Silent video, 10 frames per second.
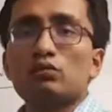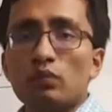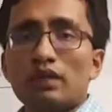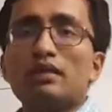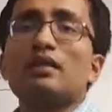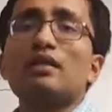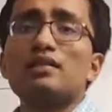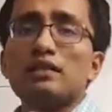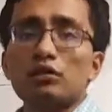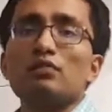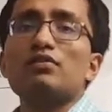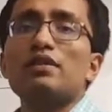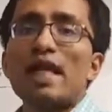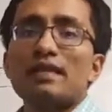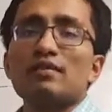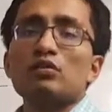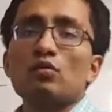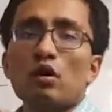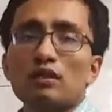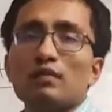when there is a universal access
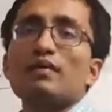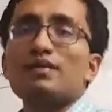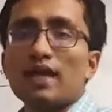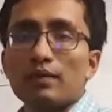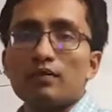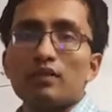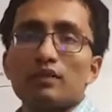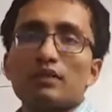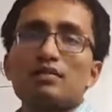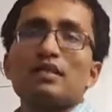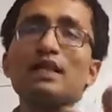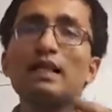to all the basic amenities,